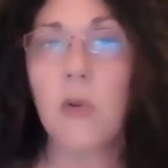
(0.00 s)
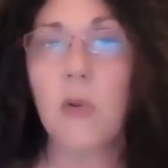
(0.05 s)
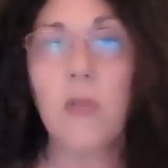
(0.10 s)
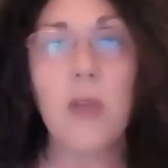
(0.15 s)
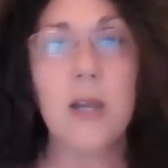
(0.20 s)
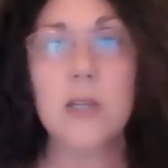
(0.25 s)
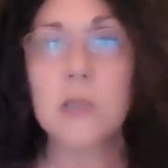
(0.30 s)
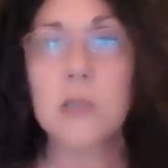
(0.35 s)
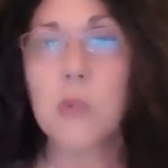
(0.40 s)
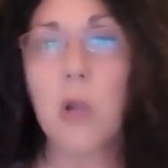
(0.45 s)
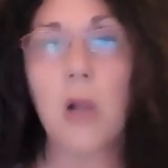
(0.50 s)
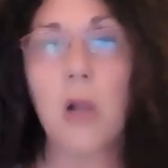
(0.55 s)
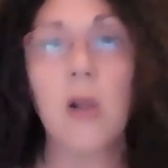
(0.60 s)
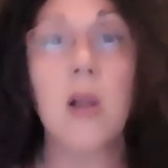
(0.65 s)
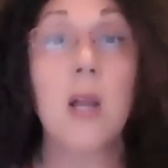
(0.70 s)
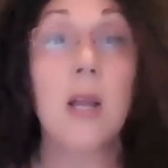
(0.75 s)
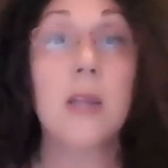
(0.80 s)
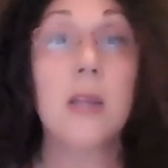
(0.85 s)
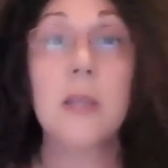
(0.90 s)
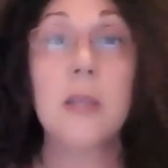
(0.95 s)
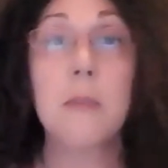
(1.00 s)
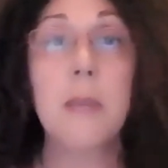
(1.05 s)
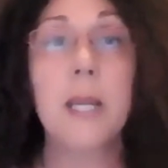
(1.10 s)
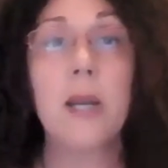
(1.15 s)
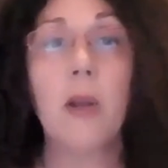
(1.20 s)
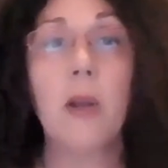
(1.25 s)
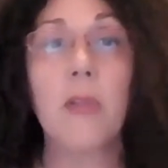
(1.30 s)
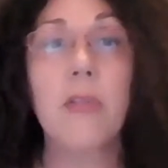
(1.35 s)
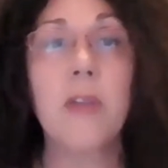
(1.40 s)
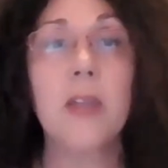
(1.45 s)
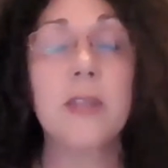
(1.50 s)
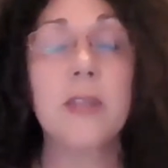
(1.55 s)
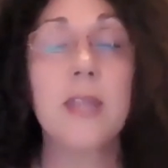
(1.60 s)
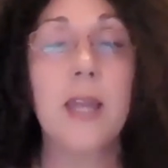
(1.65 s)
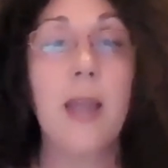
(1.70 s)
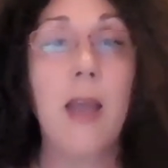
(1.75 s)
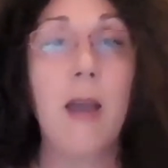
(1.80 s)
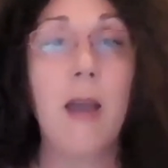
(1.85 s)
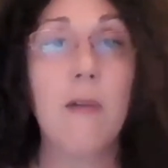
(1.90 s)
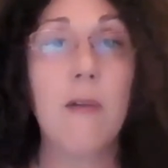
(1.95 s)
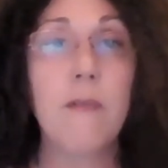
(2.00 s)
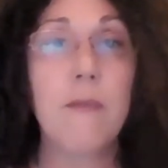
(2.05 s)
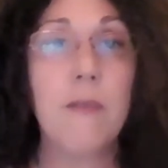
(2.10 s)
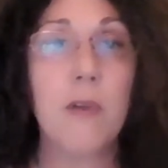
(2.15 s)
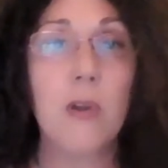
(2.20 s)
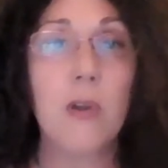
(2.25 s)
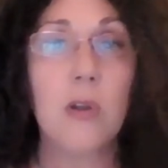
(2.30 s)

all that as well, they may not think they have